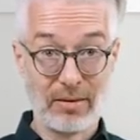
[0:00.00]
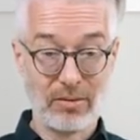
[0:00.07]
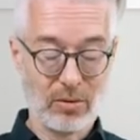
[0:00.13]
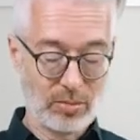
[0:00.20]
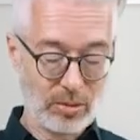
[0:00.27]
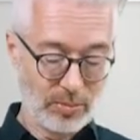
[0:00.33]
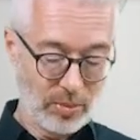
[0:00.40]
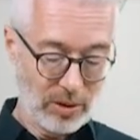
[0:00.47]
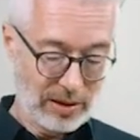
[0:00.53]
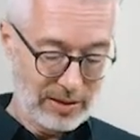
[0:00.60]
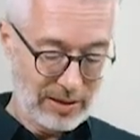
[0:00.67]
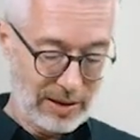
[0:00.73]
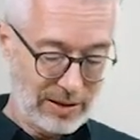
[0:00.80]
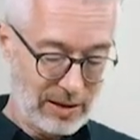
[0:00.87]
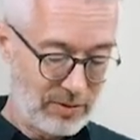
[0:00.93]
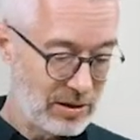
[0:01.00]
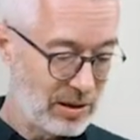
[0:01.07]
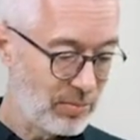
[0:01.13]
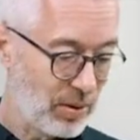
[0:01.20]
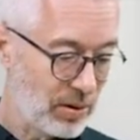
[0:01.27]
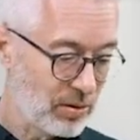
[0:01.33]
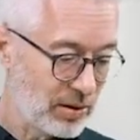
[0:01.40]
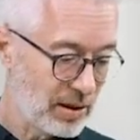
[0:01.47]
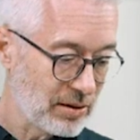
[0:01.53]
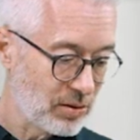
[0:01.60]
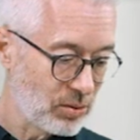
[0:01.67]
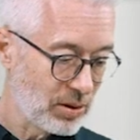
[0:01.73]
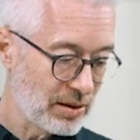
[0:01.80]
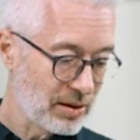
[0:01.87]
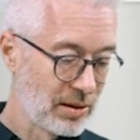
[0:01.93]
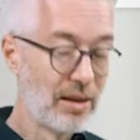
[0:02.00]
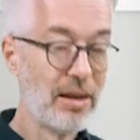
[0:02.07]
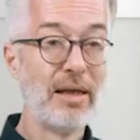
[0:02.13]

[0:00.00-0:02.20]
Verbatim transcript: Nobel Prize. Let's have a deeper look into it.